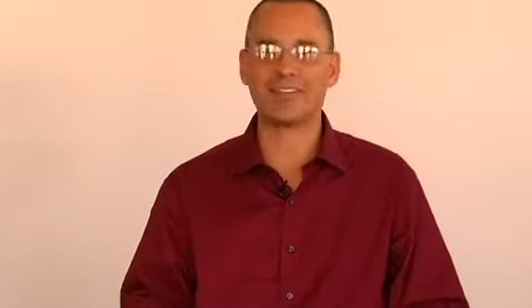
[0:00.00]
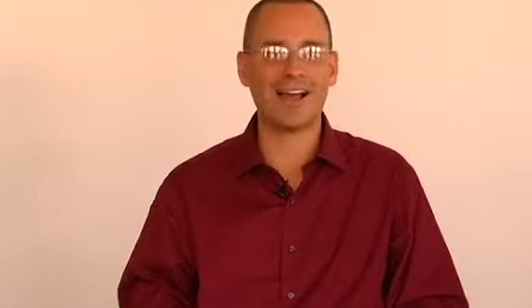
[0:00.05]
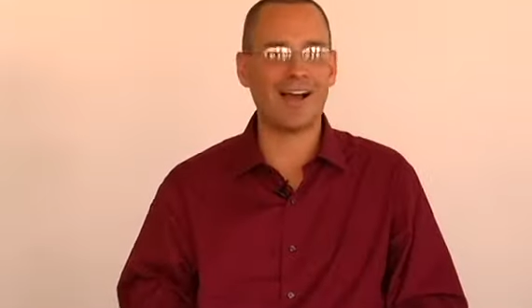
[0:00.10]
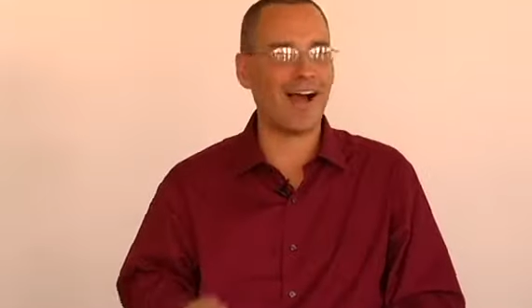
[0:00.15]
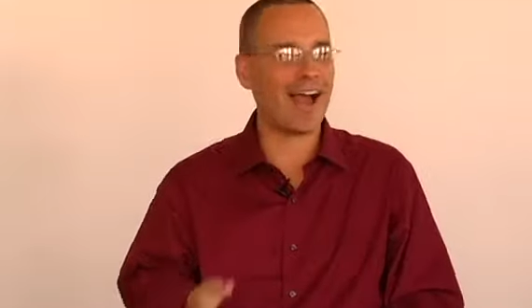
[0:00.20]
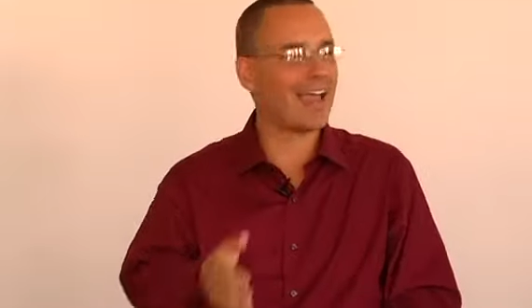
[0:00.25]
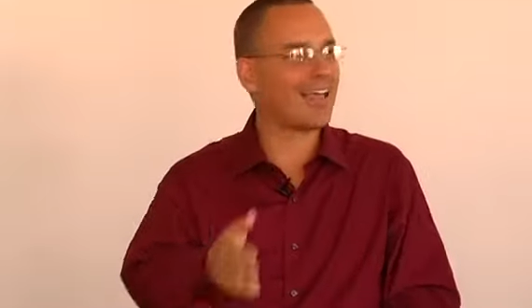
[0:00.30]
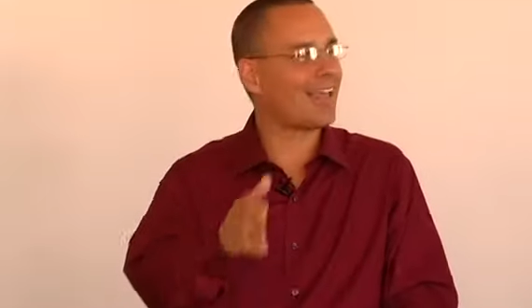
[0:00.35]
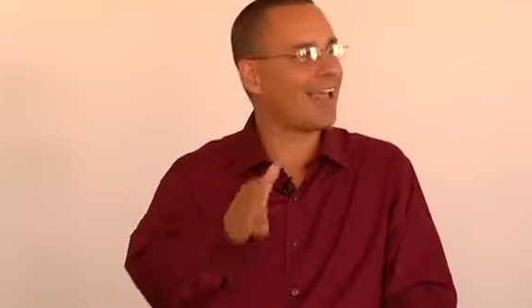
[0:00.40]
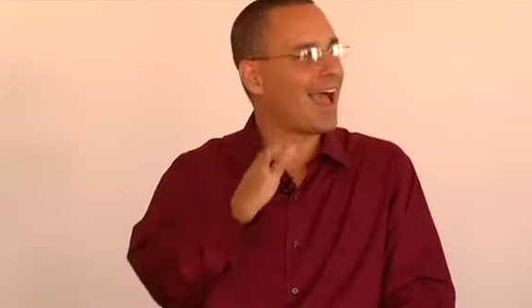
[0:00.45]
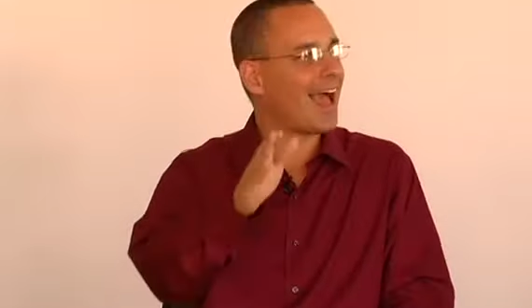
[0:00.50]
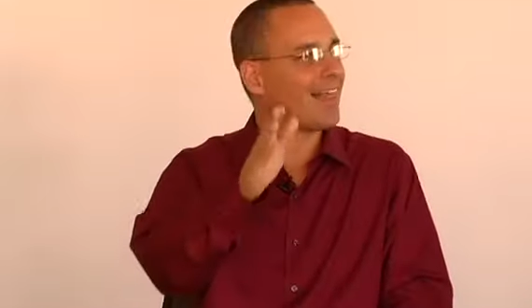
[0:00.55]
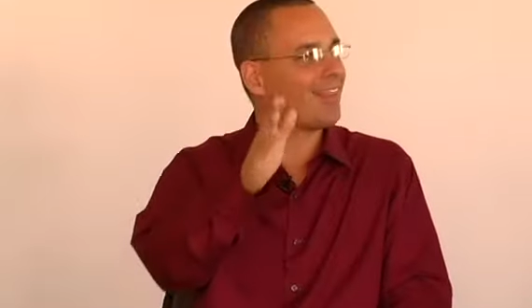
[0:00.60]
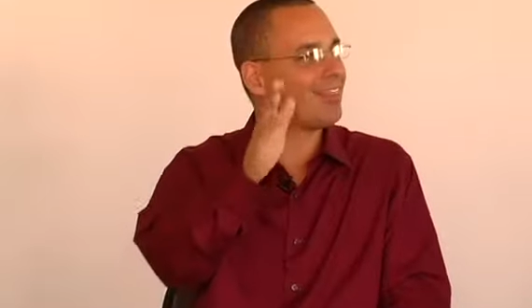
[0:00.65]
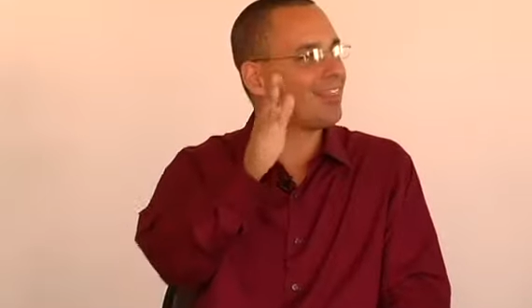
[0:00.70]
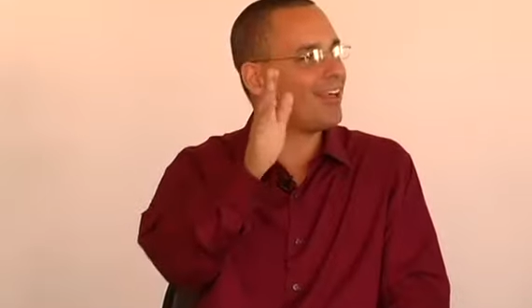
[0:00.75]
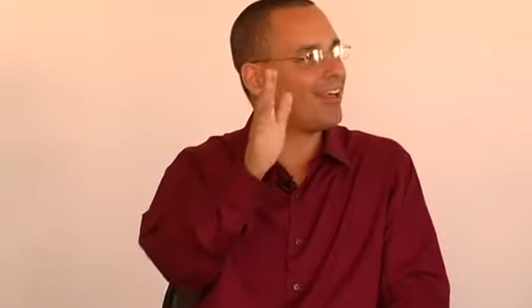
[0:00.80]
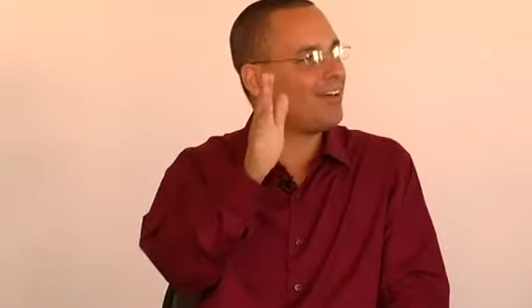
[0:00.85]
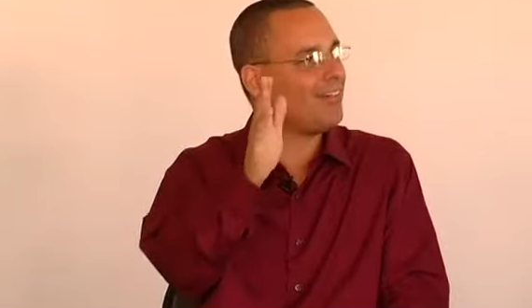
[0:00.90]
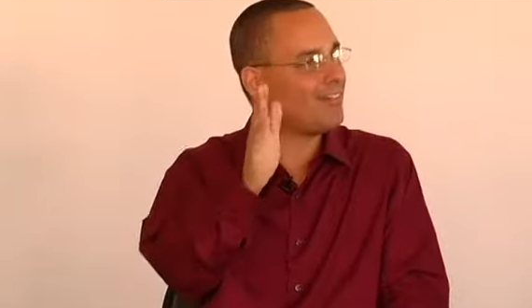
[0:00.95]
Now, I
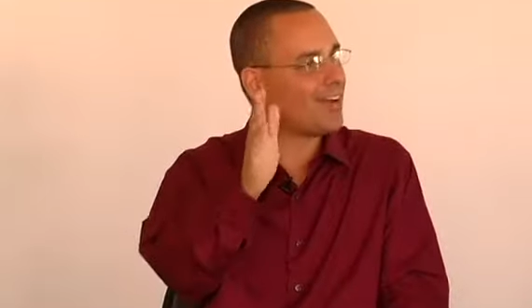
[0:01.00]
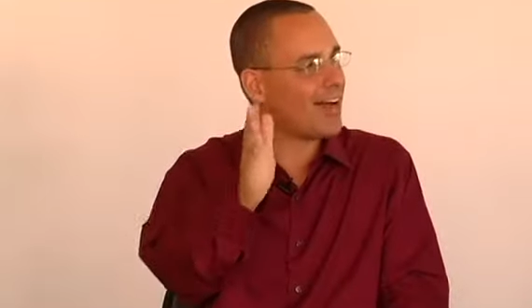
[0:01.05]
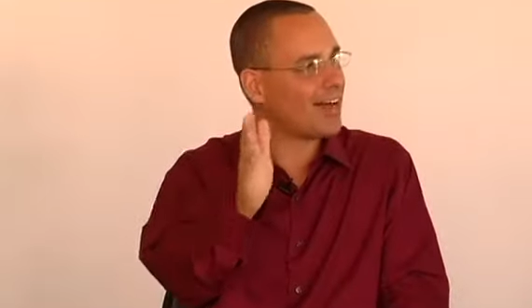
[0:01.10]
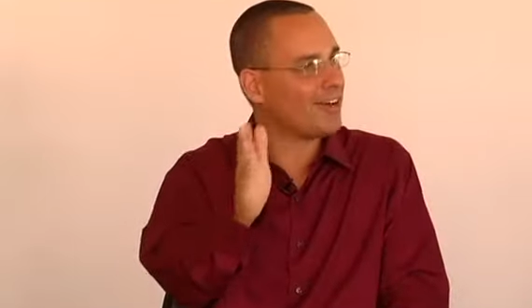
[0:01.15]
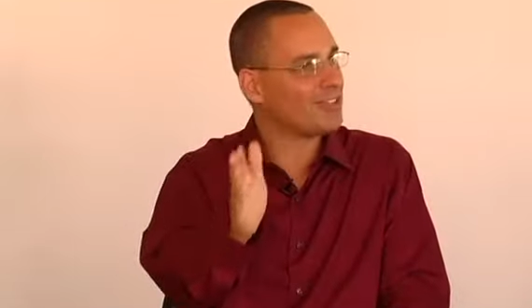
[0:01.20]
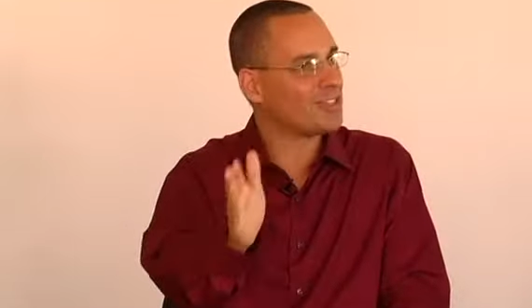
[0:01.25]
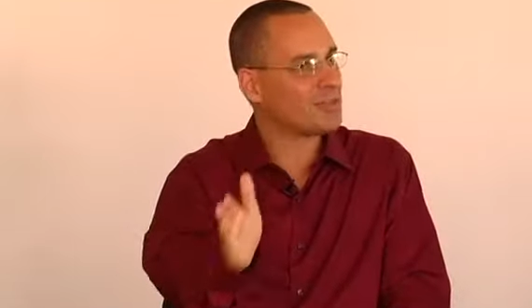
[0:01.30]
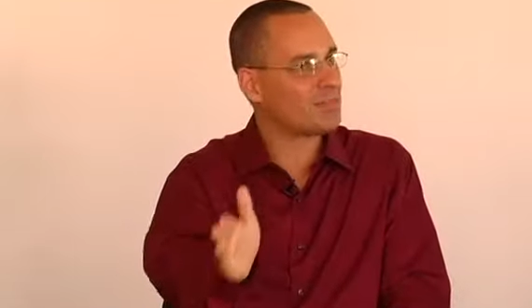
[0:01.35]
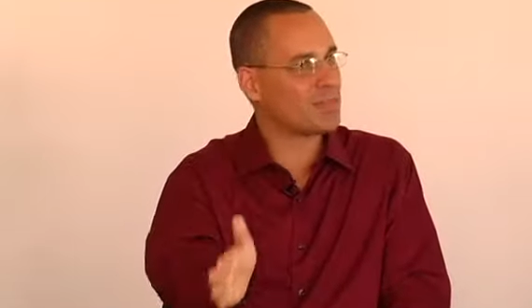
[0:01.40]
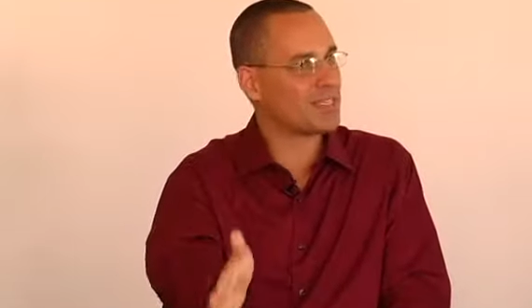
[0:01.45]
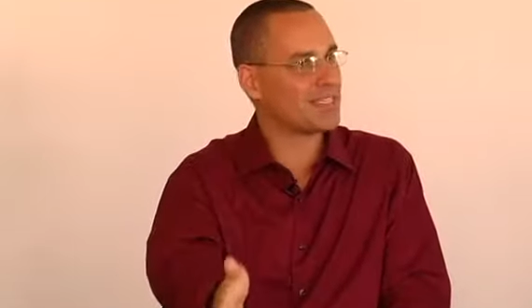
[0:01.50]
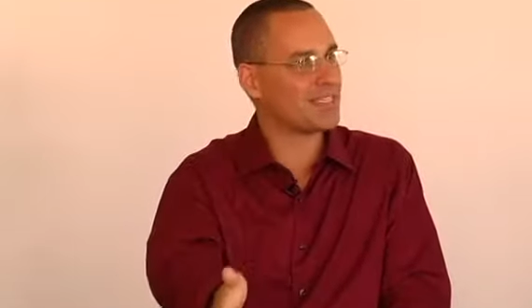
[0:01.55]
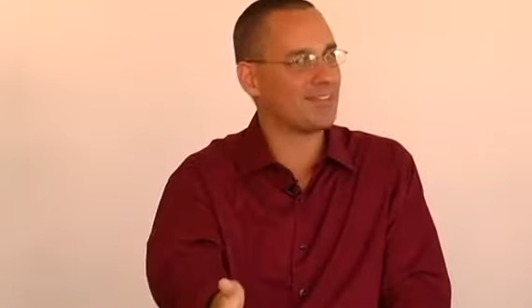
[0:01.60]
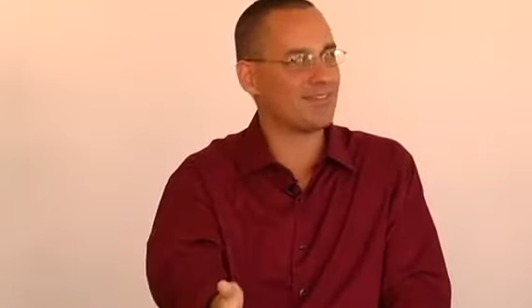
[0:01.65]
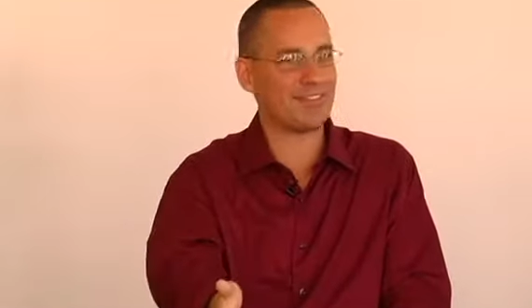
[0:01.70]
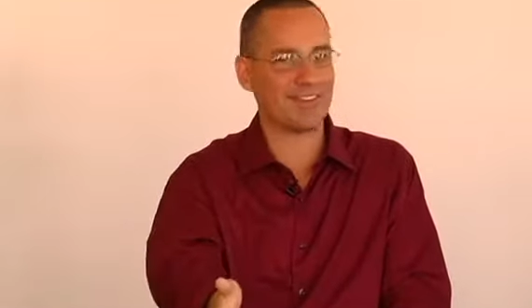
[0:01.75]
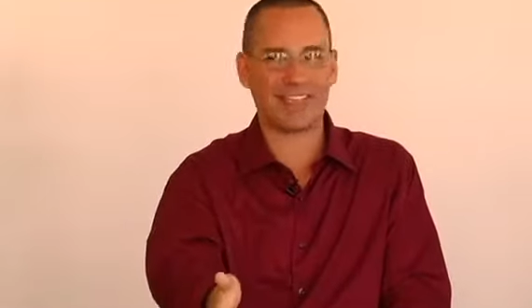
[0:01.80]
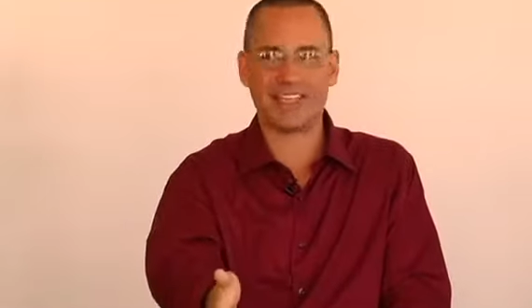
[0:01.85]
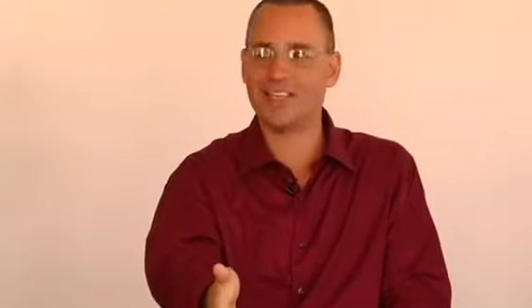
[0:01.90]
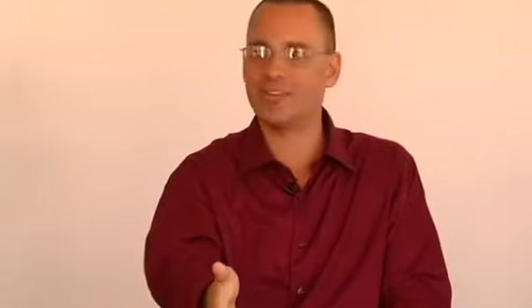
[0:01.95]
love how
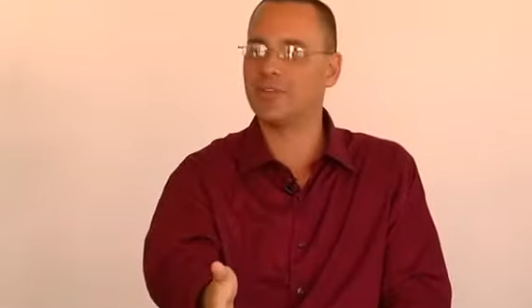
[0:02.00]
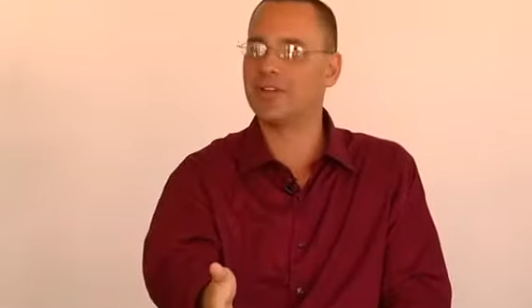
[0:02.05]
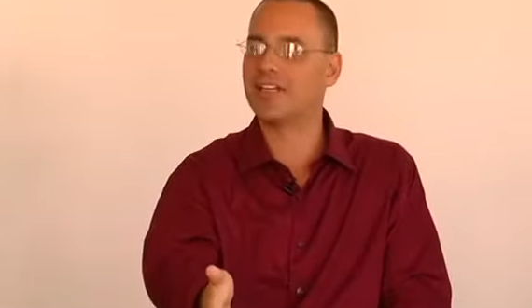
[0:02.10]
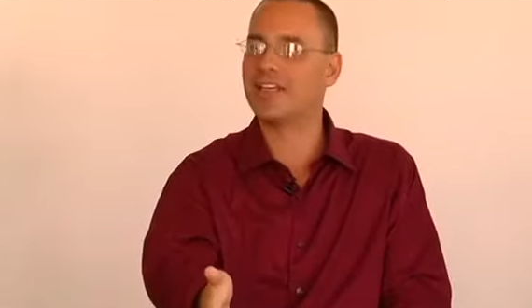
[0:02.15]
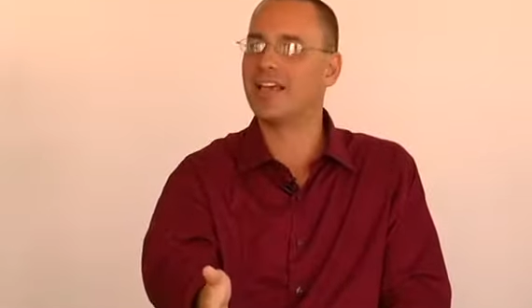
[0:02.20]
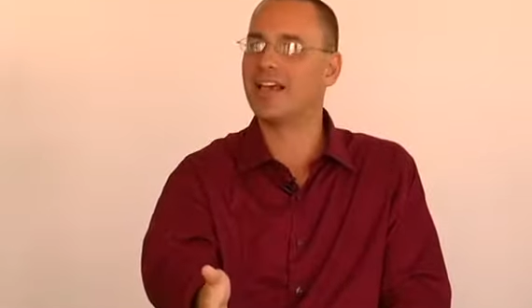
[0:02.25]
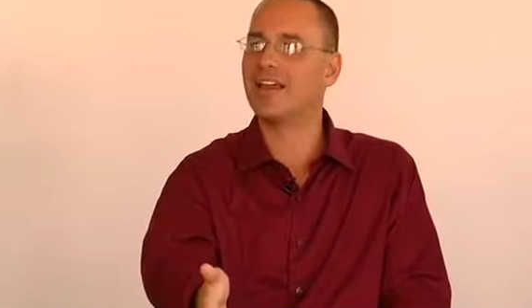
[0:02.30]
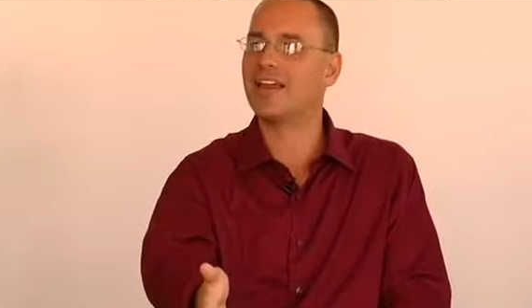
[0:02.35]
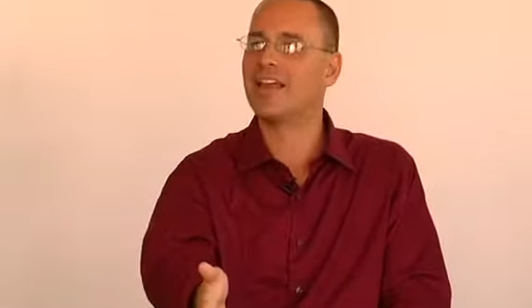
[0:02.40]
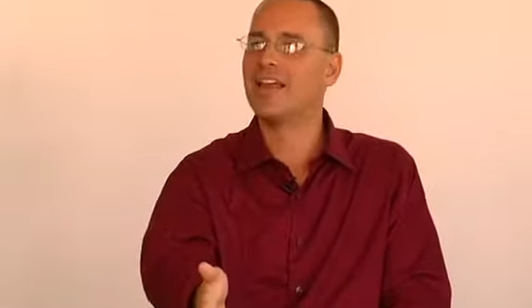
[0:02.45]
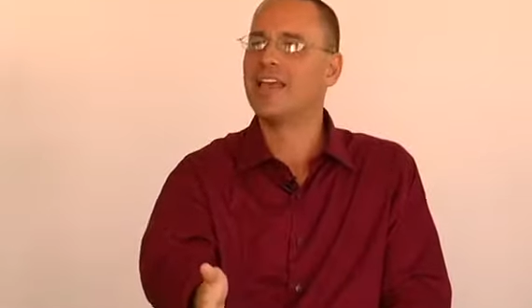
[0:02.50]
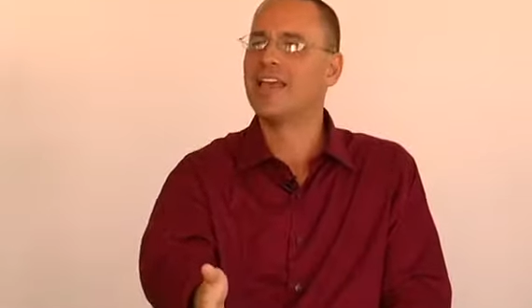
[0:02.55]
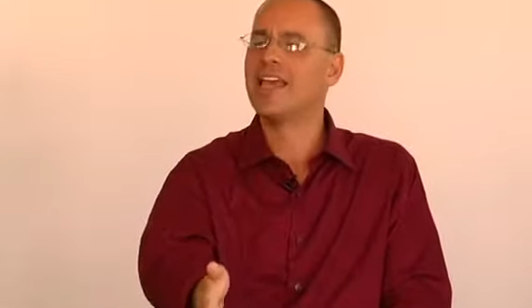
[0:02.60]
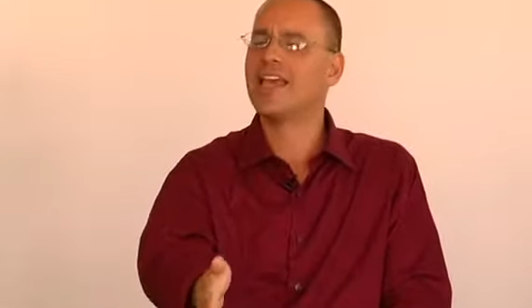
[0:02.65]
specific he would get.